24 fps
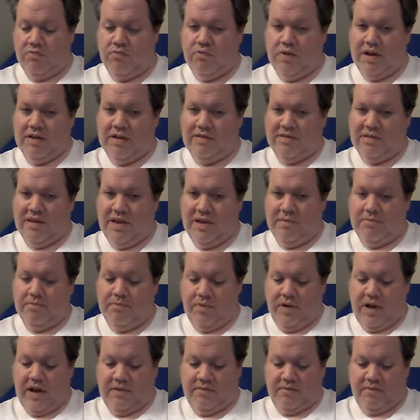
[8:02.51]
rest and
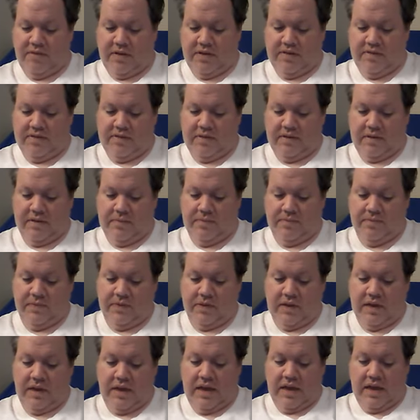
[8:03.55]
breakfast.
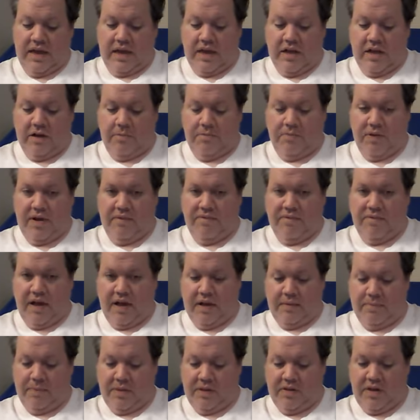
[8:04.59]
In a brief
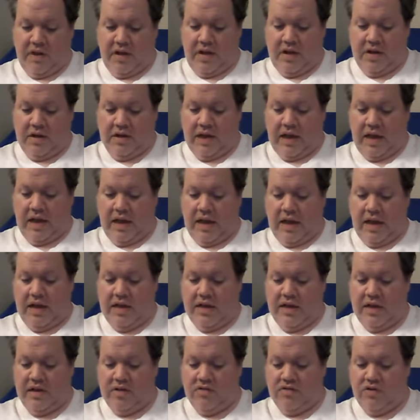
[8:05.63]
epilogue,
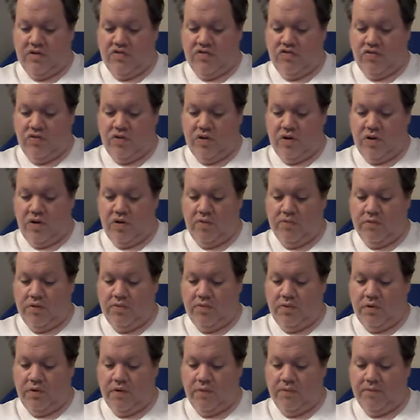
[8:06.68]
Ada is enjoying her
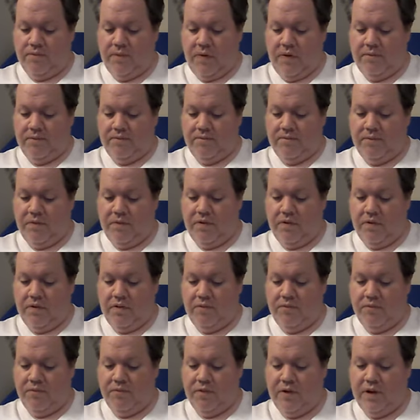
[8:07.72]
reward of
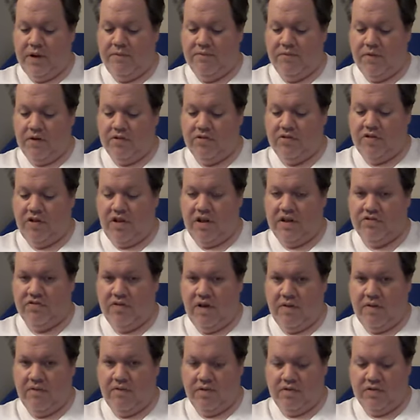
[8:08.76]
free first-class
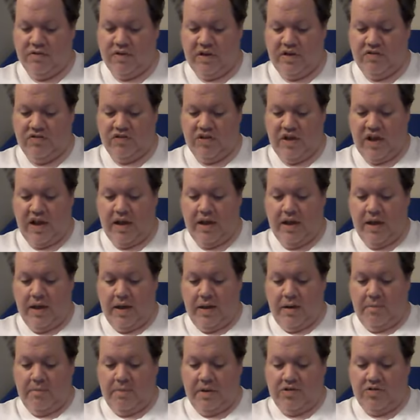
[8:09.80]
travel in T G A,
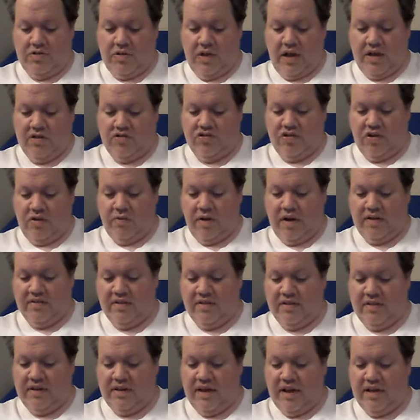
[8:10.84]
but as she arrives
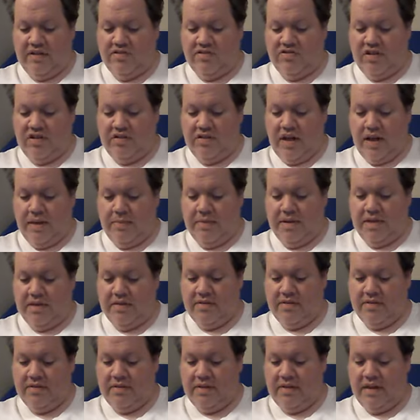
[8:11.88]
at the gate, she
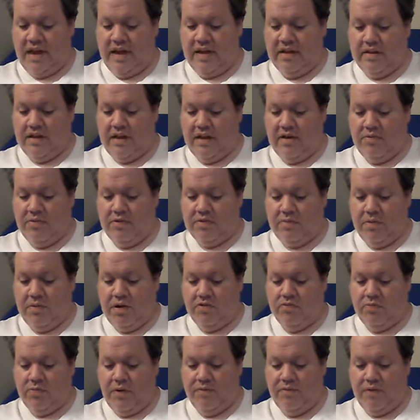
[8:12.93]
laments that it was
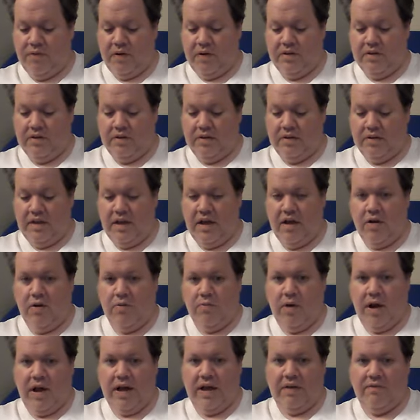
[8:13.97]
much more fun the other
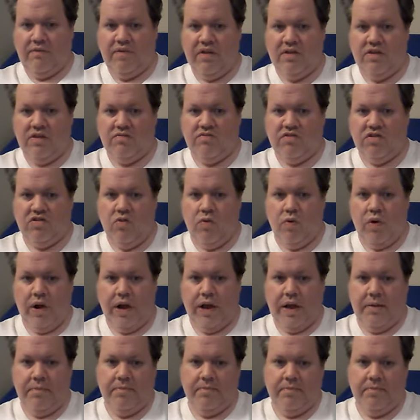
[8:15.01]
way. End of story.